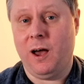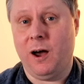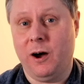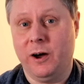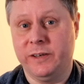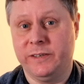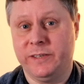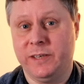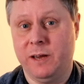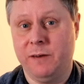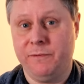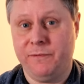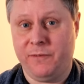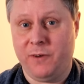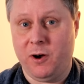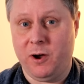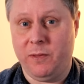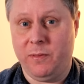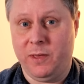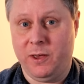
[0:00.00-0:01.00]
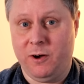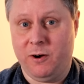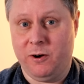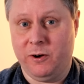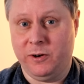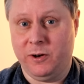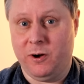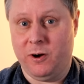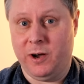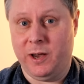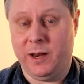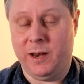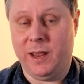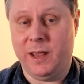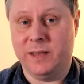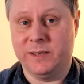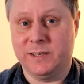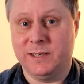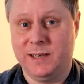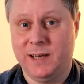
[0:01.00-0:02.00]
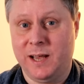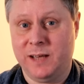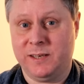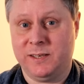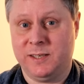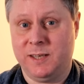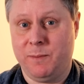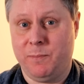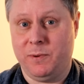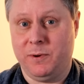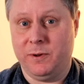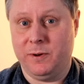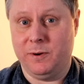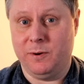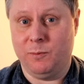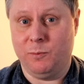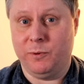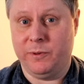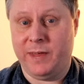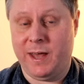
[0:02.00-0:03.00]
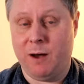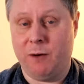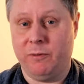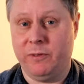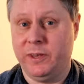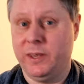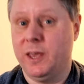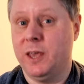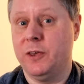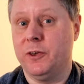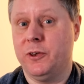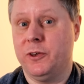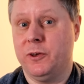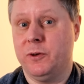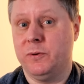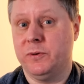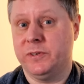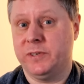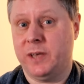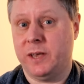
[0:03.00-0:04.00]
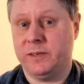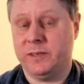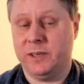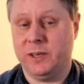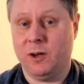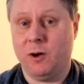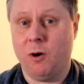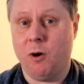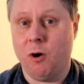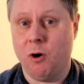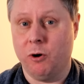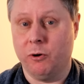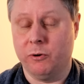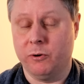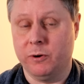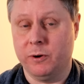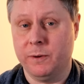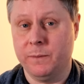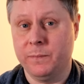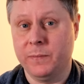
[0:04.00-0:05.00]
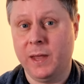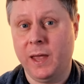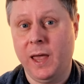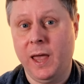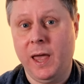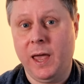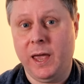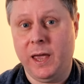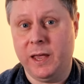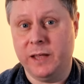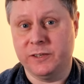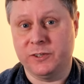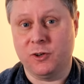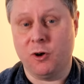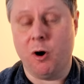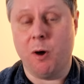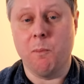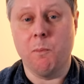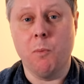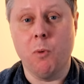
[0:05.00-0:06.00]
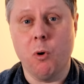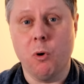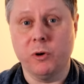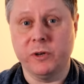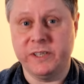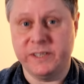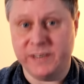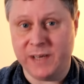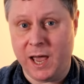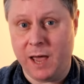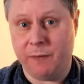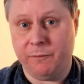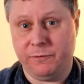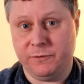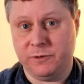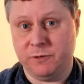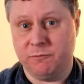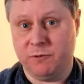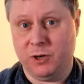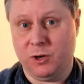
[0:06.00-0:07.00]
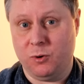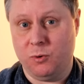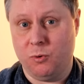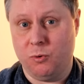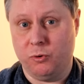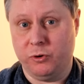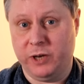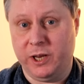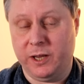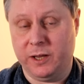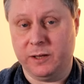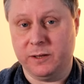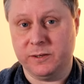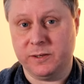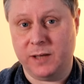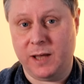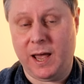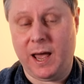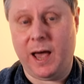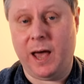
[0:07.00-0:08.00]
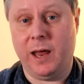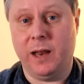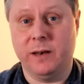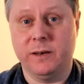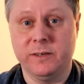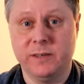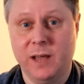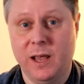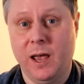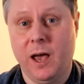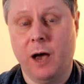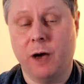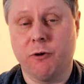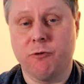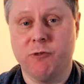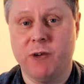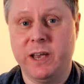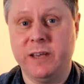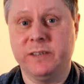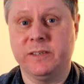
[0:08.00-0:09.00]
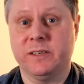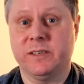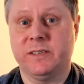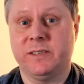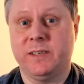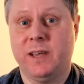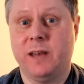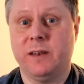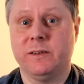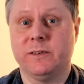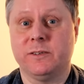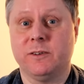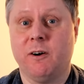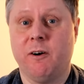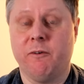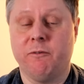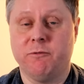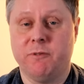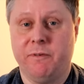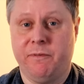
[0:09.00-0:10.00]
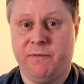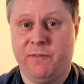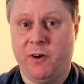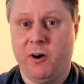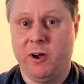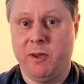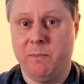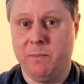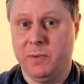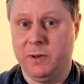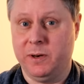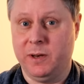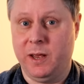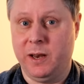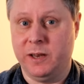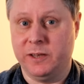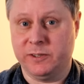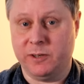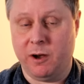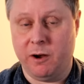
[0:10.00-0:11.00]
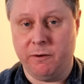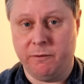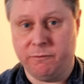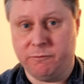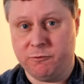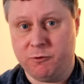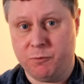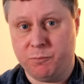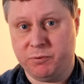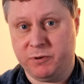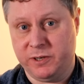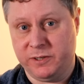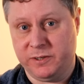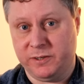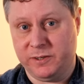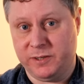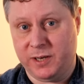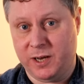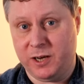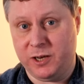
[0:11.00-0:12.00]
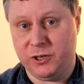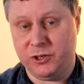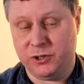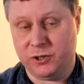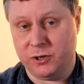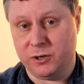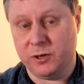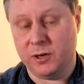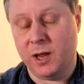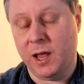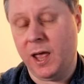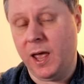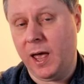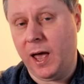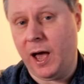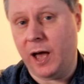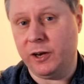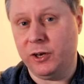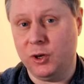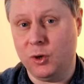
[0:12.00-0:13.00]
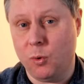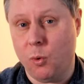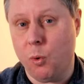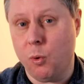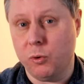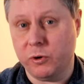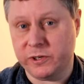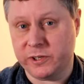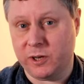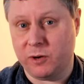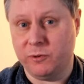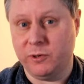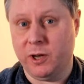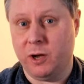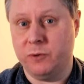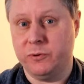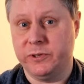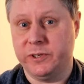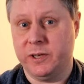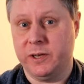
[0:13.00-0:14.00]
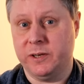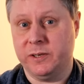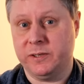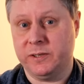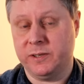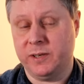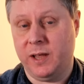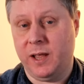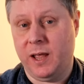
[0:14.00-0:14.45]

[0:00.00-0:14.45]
I did find the R9 is less sibilant without the EQ setting on. It's got more depth to recordings and a greater sense of refinement in its overall presentation, and you also notice,